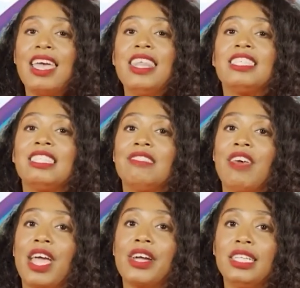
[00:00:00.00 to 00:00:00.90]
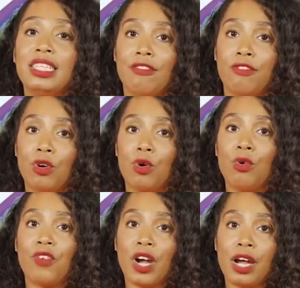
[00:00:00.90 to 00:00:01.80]
it is very
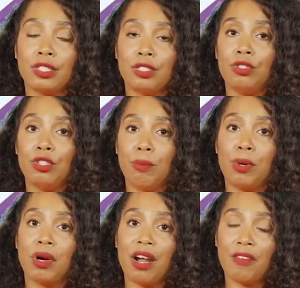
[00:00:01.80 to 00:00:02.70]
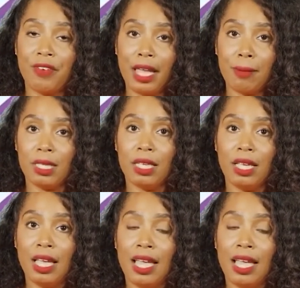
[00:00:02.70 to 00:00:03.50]
difficult for her to support her family.